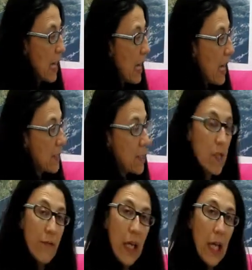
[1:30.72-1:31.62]
and
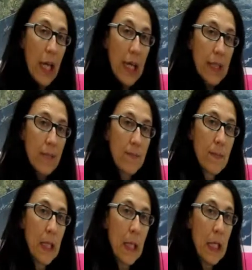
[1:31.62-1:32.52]
the Finger Lakes.
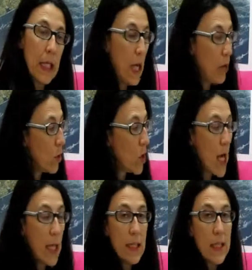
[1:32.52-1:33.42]
Now, Long
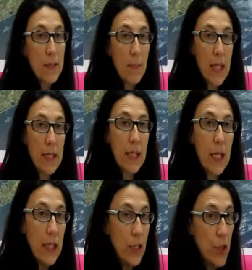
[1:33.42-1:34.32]
Island
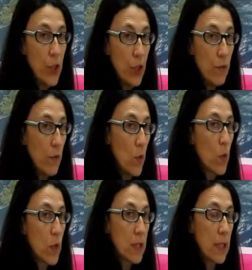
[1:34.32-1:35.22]
splits into two
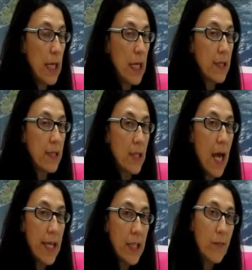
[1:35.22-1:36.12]
forks. It's
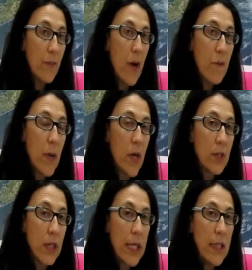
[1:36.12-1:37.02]
85
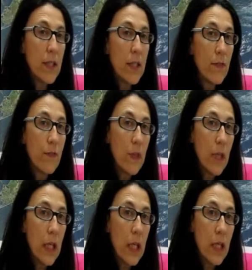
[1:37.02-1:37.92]
miles east of
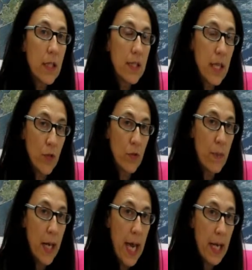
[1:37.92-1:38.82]
the centre
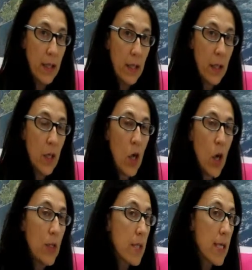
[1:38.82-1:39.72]
of Manhattan,
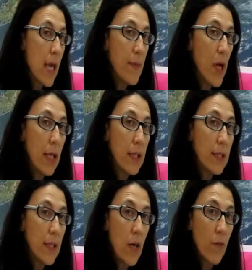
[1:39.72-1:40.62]
on the same
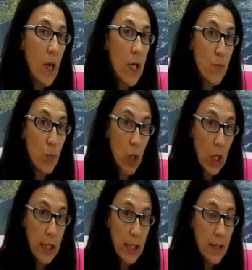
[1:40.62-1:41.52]
island as
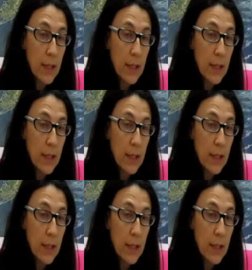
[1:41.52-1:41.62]
Brooklyn,